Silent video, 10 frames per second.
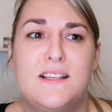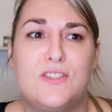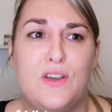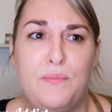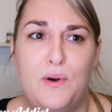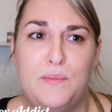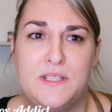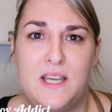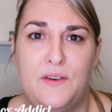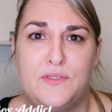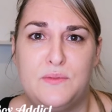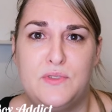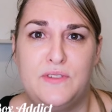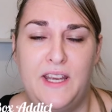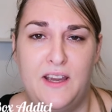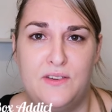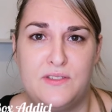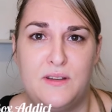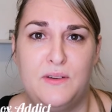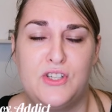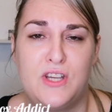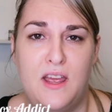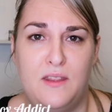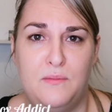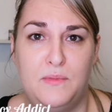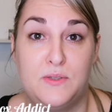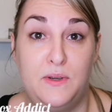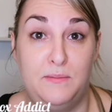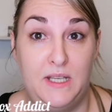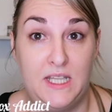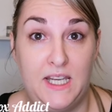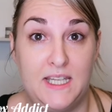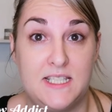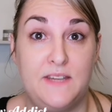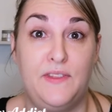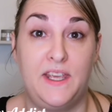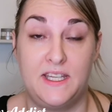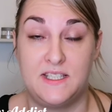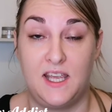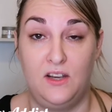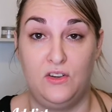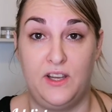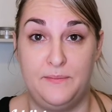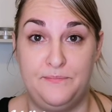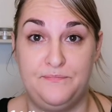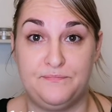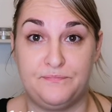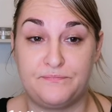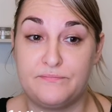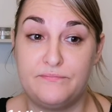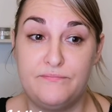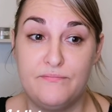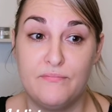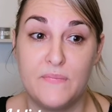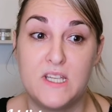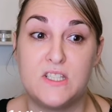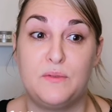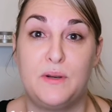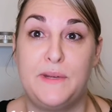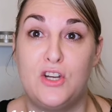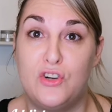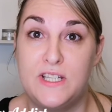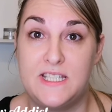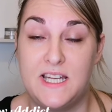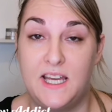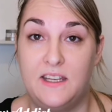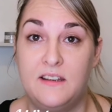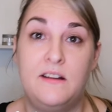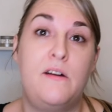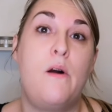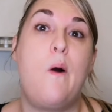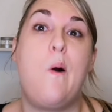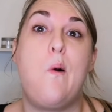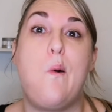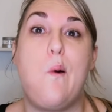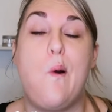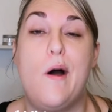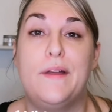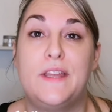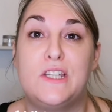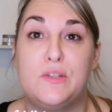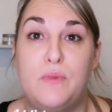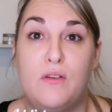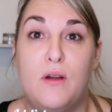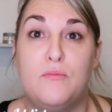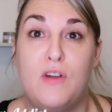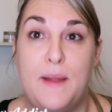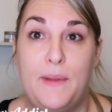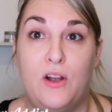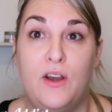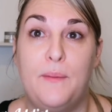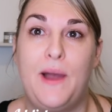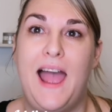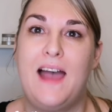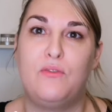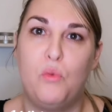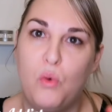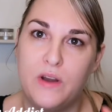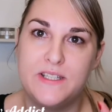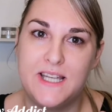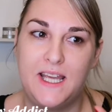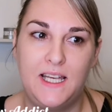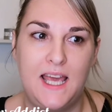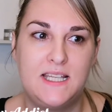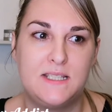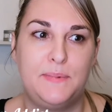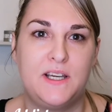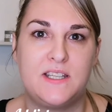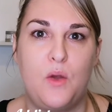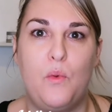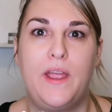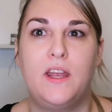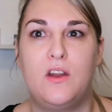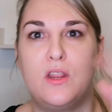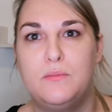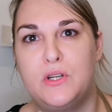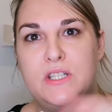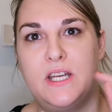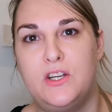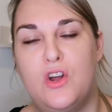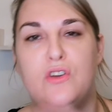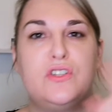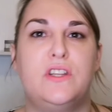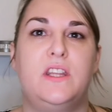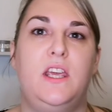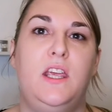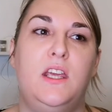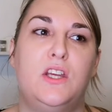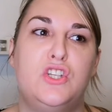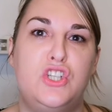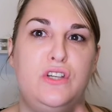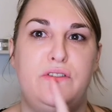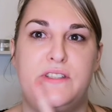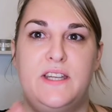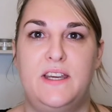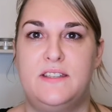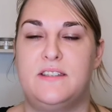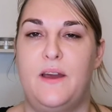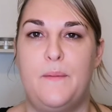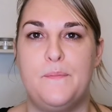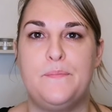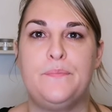So I've bought myself some Doritos. I'm going to share them between me and the kids if the kids get looking. So I'm going to be naughty today. And then tomorrow I'm right back on it. But I have one day less because I weigh in on the Monday and not the Tuesday. So